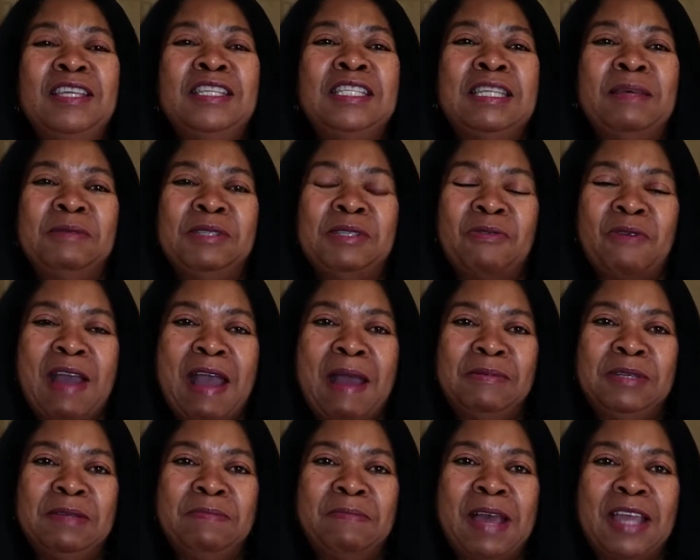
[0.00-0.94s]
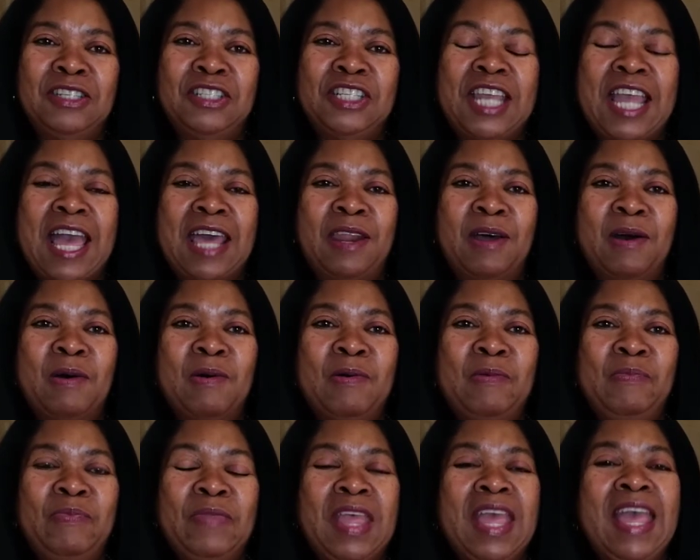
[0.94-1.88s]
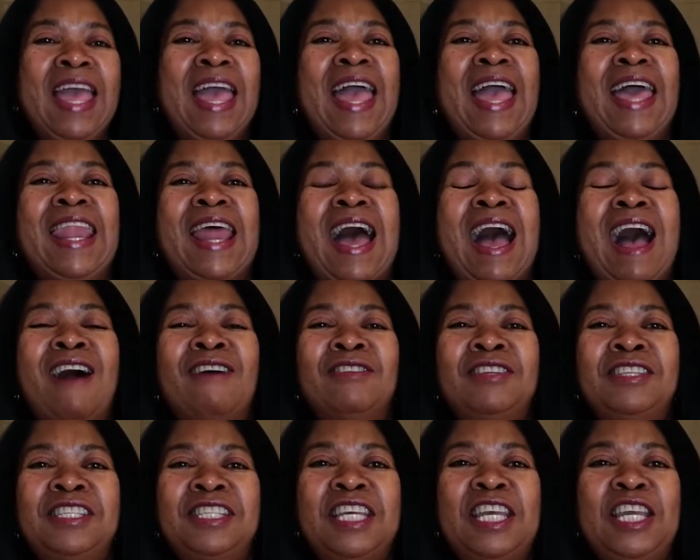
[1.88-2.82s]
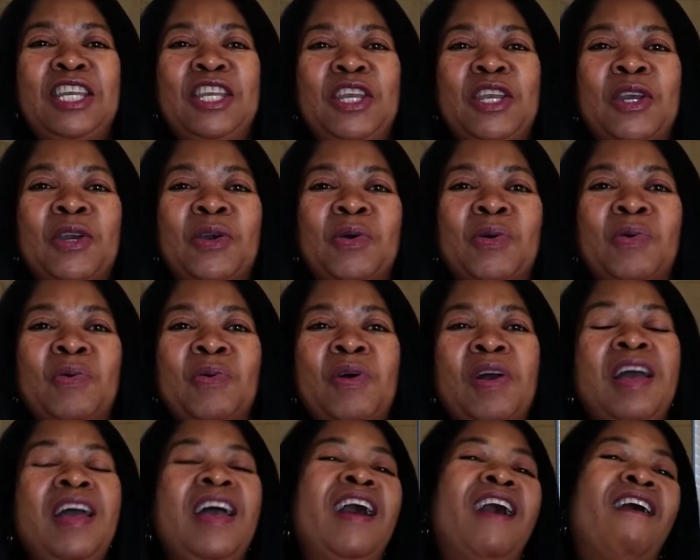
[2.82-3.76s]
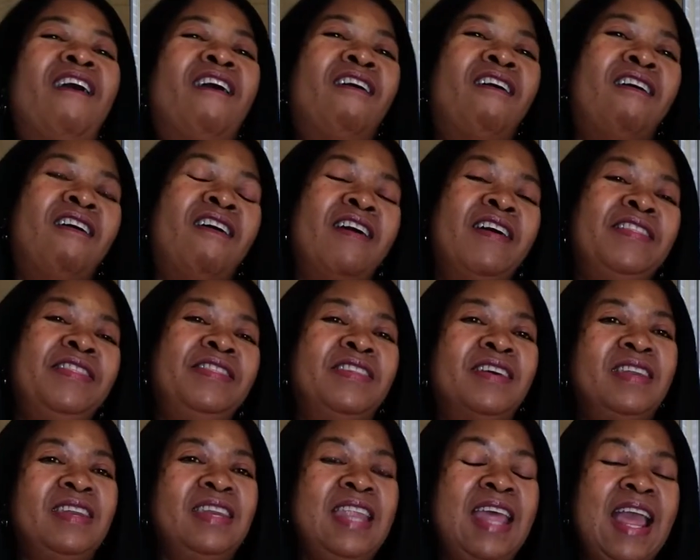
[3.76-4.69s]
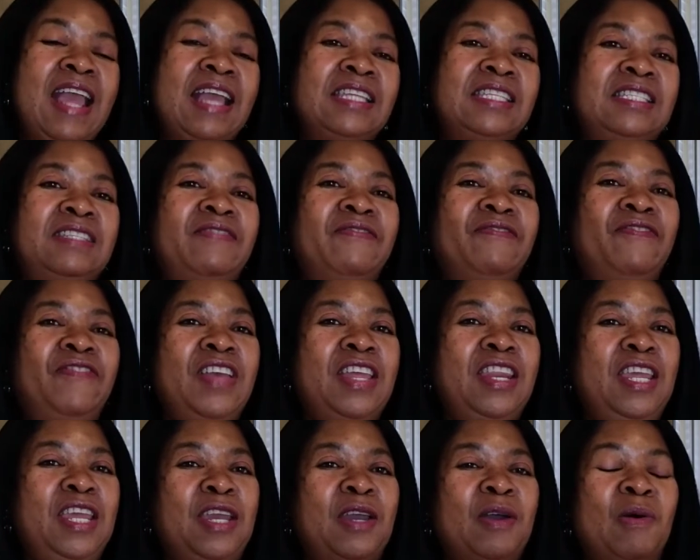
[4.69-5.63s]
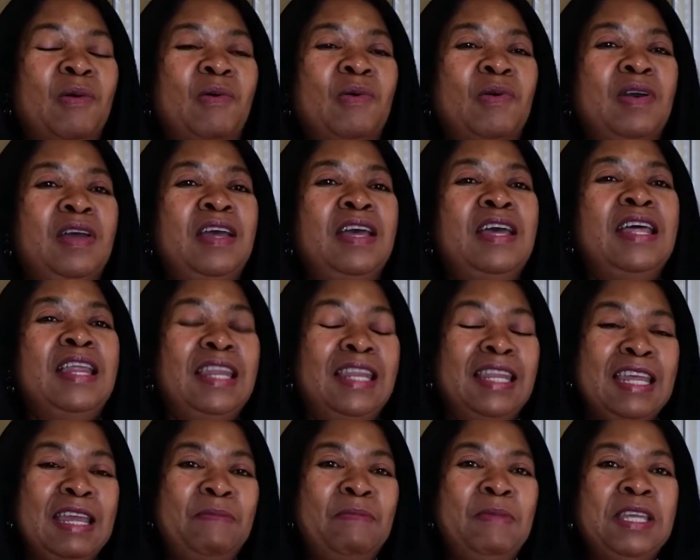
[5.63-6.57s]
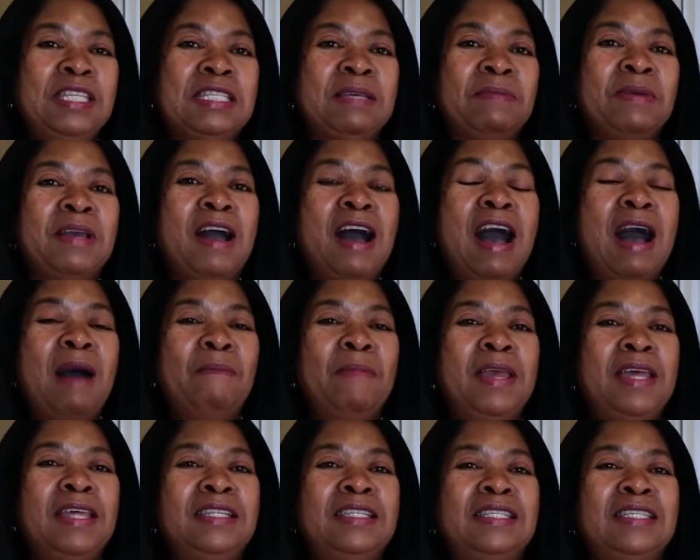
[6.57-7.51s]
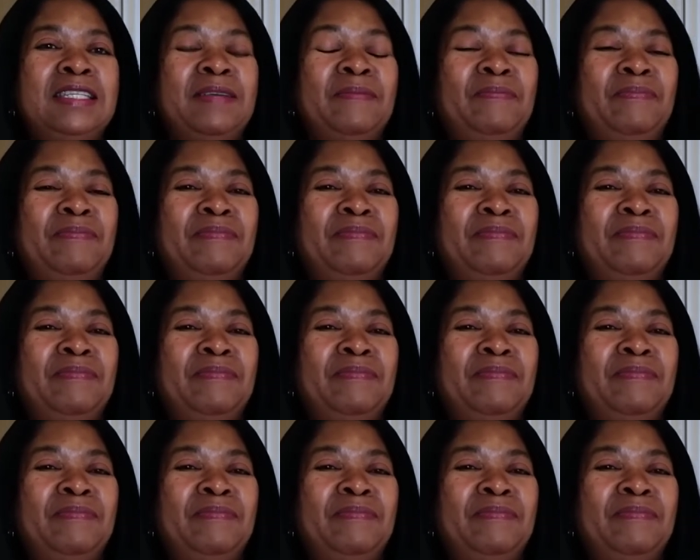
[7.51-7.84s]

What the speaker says: subscribe to my channel and I'll see you on the next video. Leave me some comments.